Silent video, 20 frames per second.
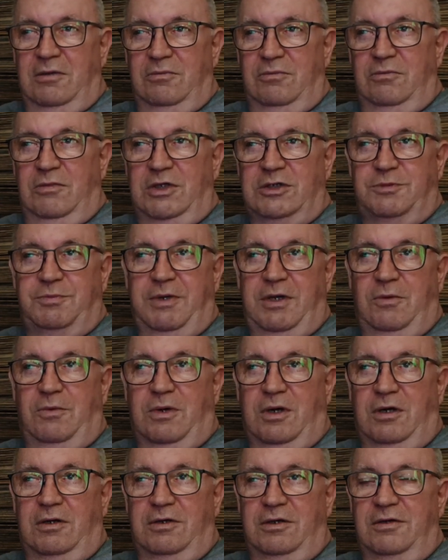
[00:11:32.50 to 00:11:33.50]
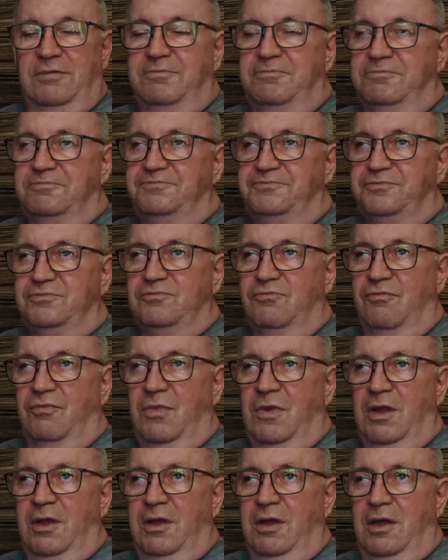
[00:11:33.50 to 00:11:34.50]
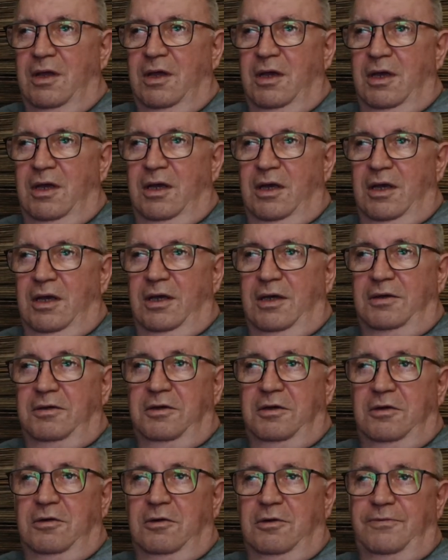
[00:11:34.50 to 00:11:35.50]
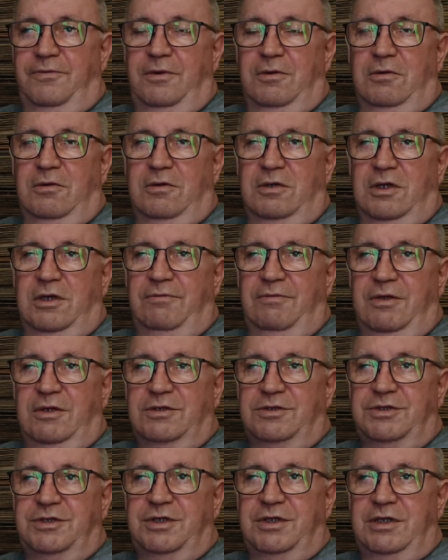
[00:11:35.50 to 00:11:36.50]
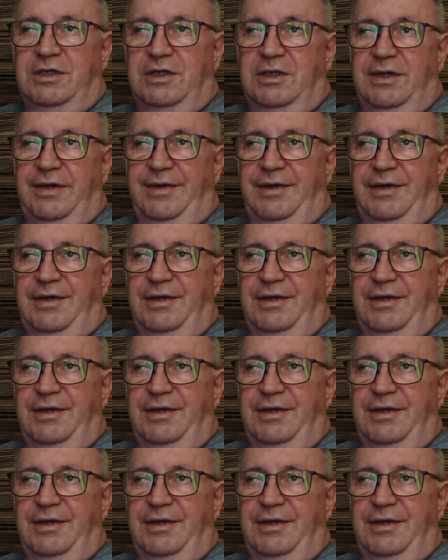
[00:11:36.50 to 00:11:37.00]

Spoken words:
you must be aware of. And if you want to live in the city,